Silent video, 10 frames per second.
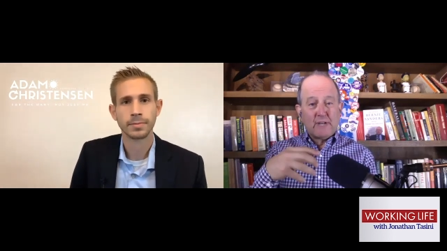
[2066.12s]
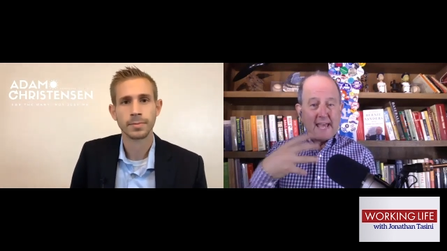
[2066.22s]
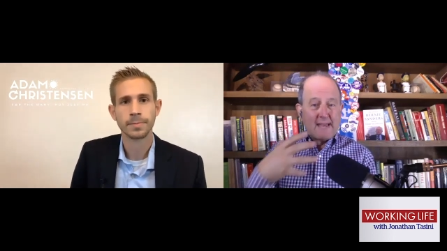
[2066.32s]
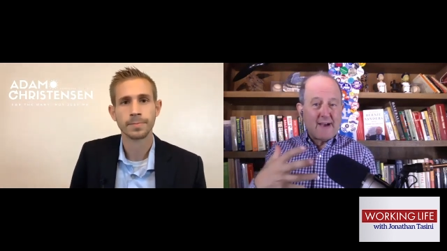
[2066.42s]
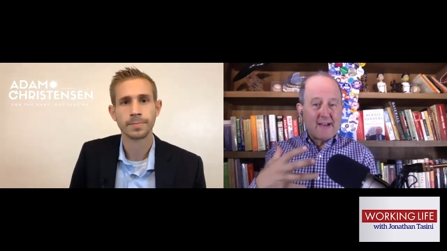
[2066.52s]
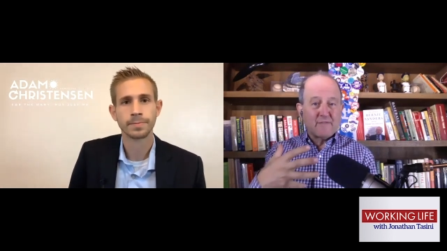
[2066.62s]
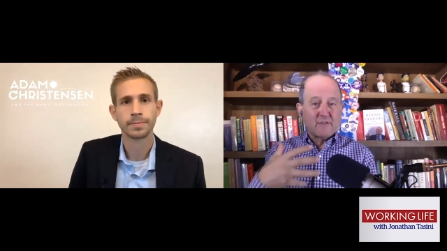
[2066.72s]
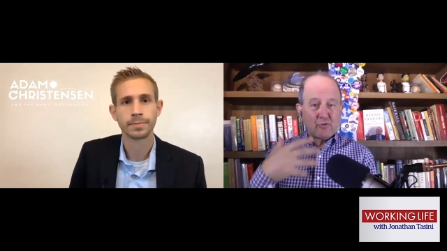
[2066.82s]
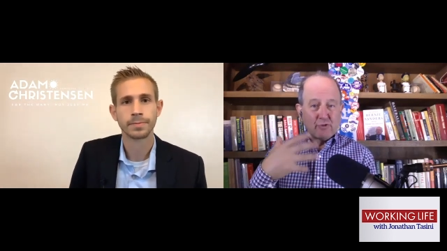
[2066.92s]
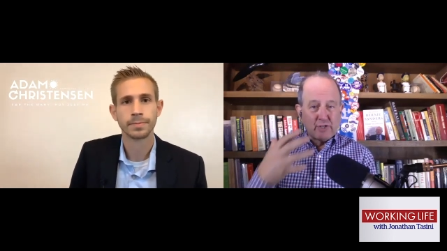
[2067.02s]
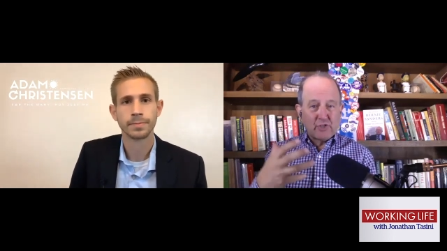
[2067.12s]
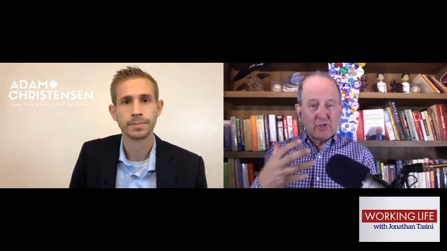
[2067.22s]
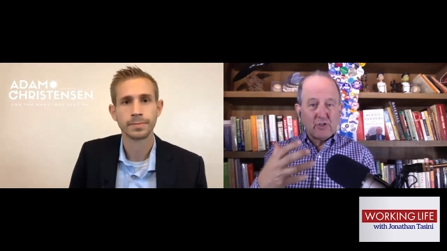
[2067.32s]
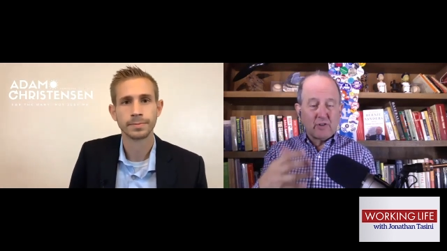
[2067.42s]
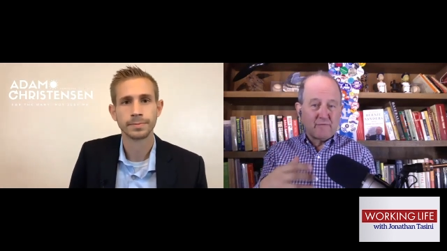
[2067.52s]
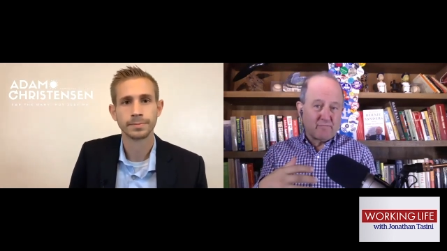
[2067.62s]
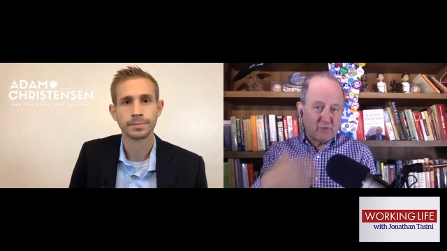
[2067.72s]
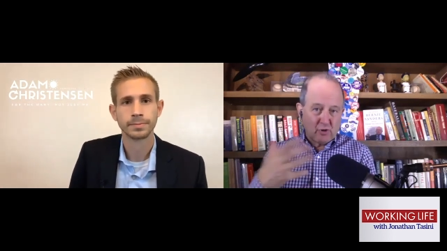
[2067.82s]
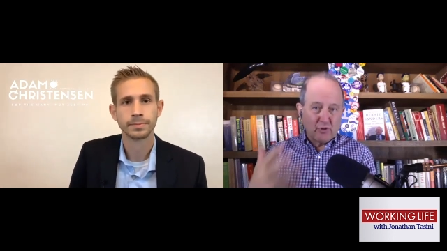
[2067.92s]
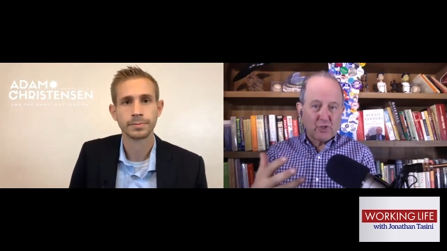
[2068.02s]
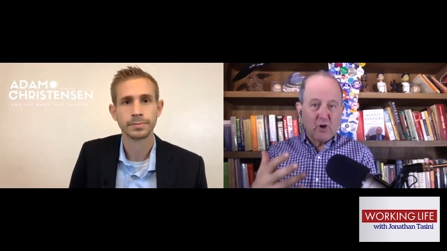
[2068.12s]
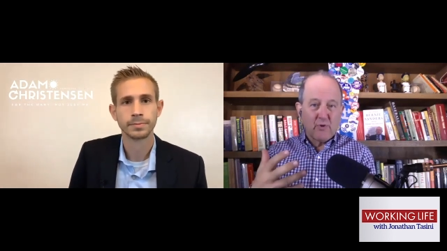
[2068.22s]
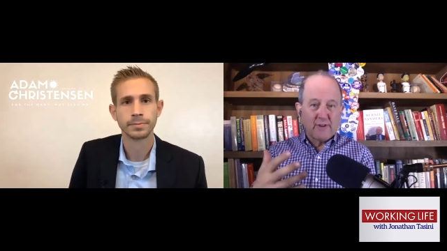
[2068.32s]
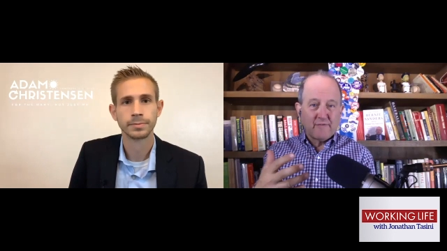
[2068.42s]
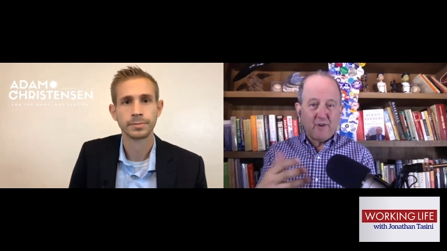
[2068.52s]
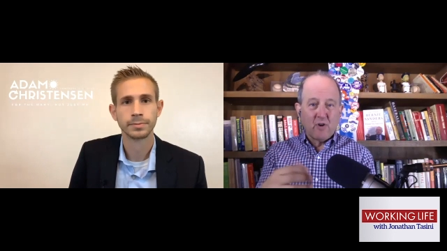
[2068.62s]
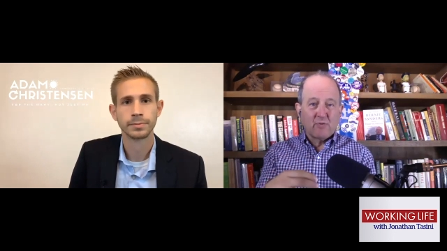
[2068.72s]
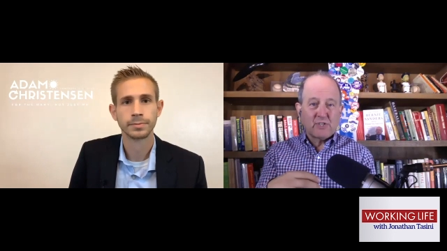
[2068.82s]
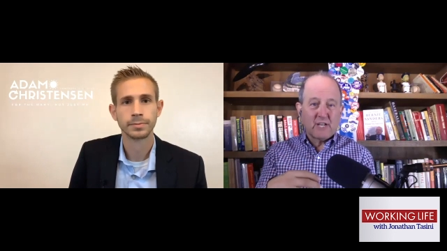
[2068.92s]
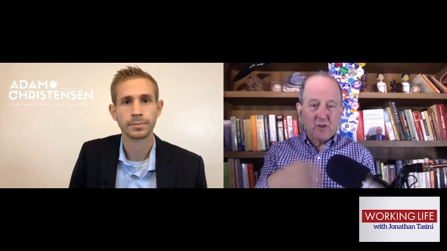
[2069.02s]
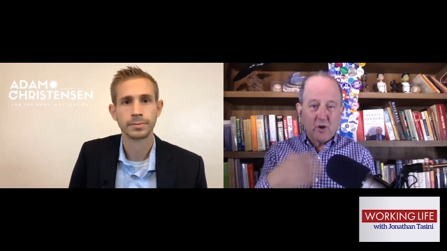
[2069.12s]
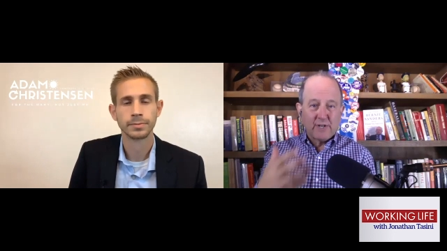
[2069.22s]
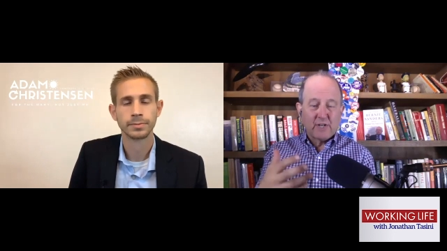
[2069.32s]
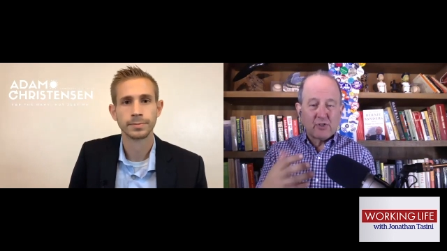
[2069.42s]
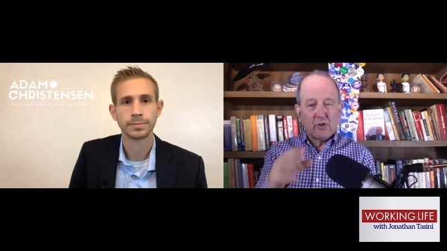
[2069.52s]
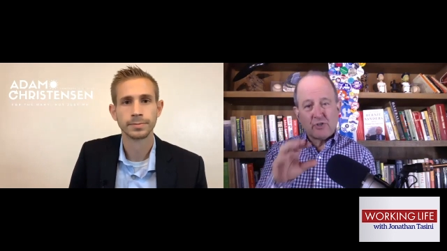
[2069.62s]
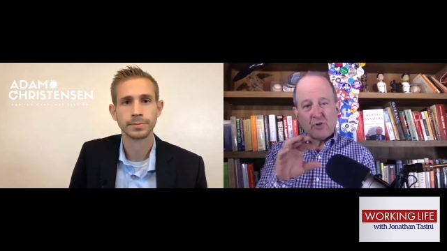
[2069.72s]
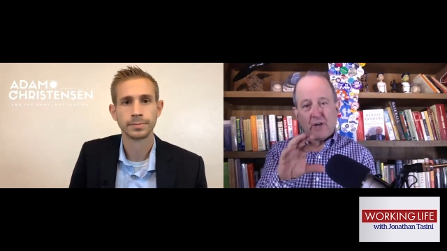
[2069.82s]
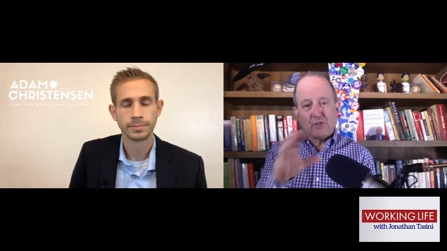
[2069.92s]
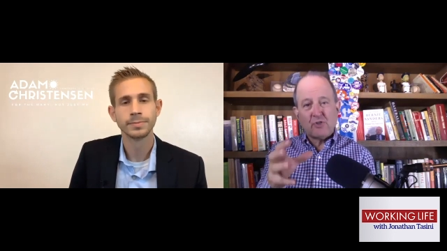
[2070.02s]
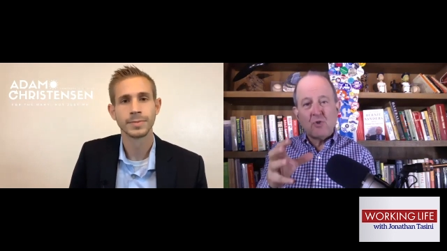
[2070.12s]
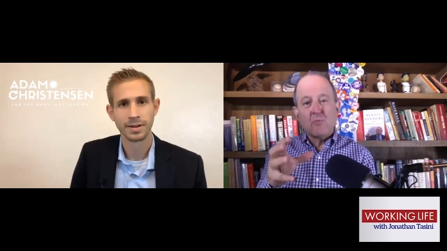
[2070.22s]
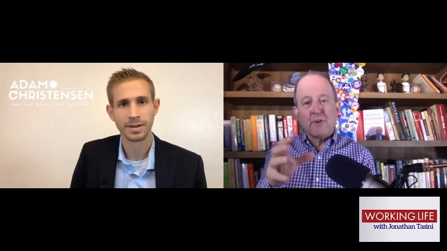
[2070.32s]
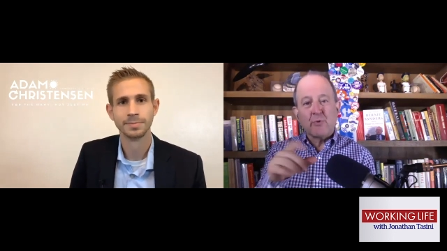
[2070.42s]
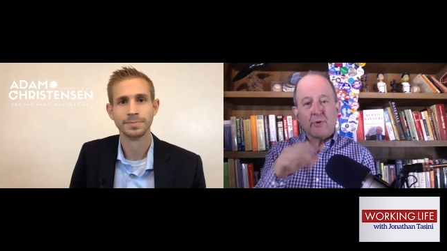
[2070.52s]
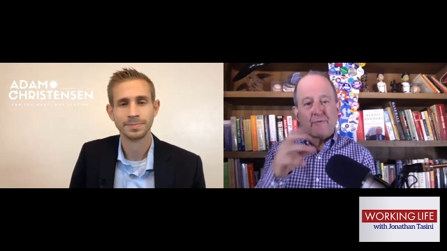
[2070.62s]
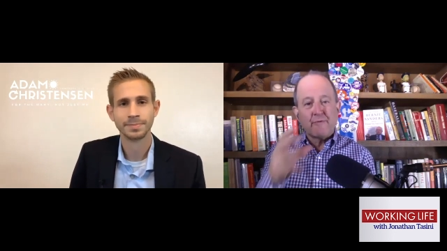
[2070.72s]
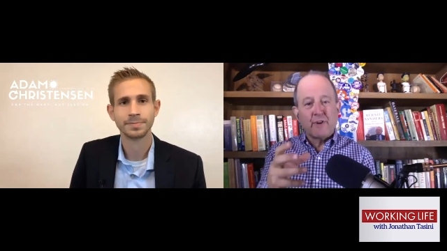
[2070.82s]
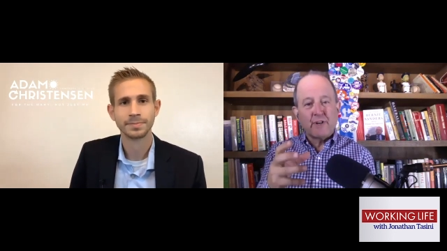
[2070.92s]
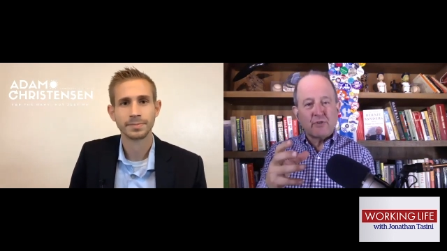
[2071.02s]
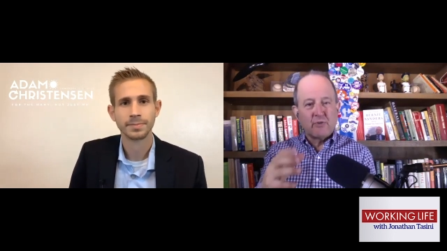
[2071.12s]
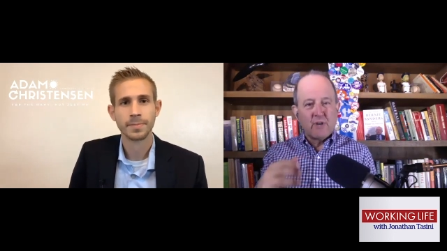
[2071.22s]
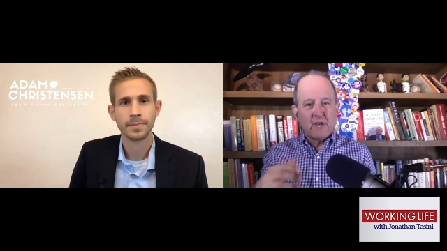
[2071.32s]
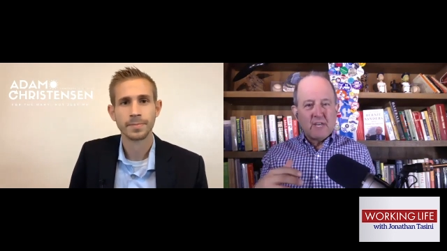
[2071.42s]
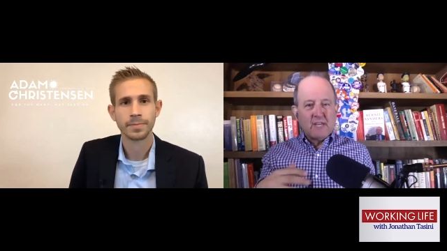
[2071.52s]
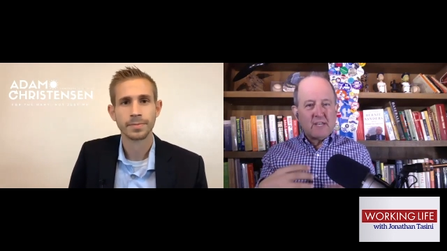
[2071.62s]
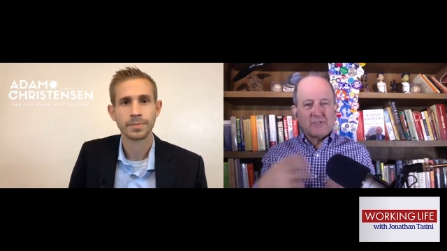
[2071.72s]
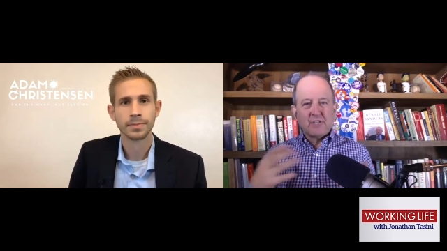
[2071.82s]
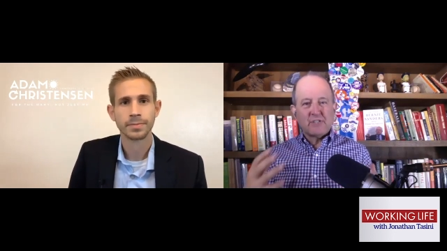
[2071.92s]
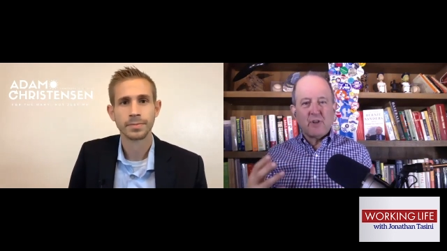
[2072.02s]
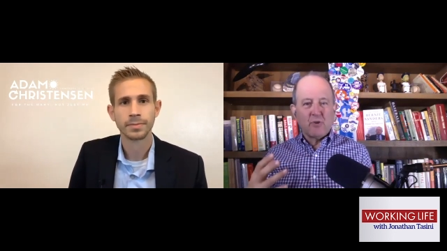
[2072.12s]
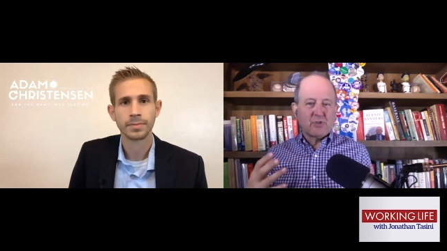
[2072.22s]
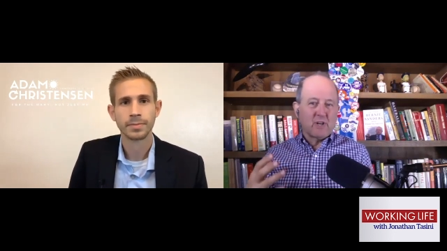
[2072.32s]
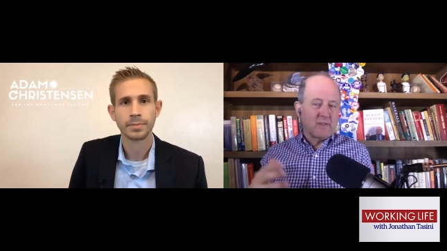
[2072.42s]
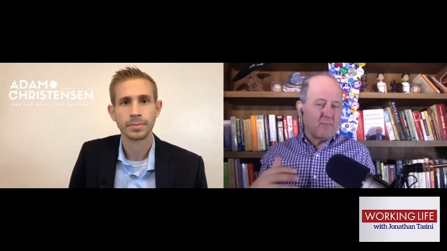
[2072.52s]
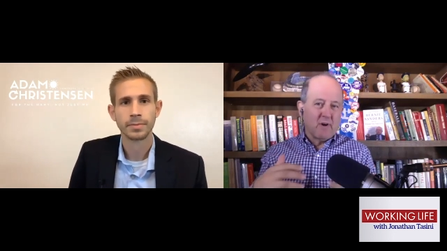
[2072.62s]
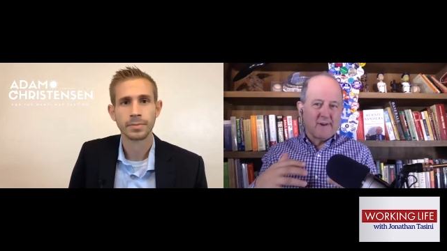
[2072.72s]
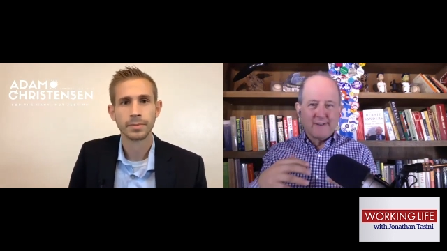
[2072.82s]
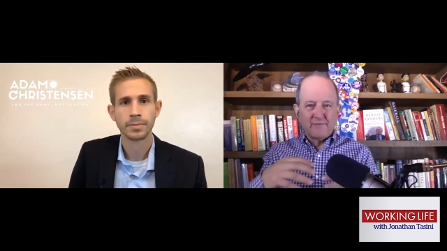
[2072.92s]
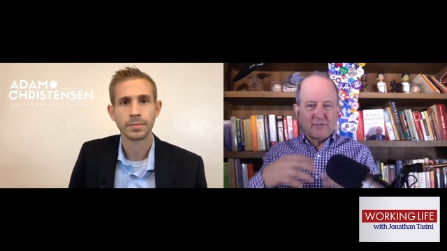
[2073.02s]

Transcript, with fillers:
Speaker 1: came out of a tradition of church going folks and going to church. So I assume what you were referring to is this notion on the part of